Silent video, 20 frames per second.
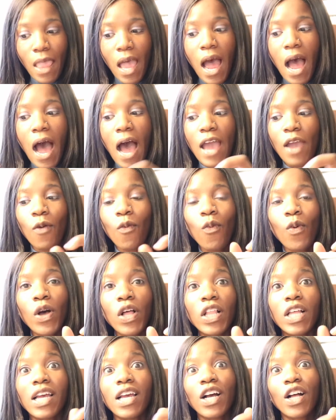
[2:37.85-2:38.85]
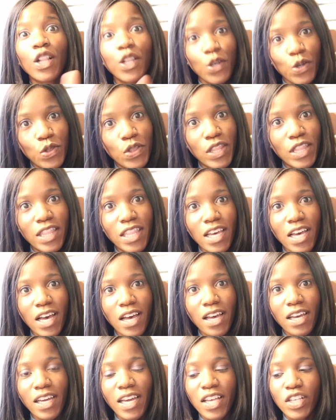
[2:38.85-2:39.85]
I will include
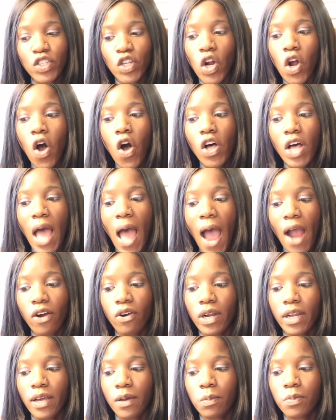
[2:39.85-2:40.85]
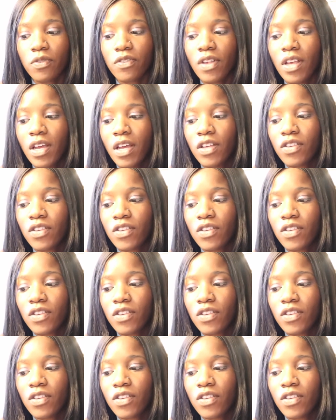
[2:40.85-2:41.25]
because they're all acronyms,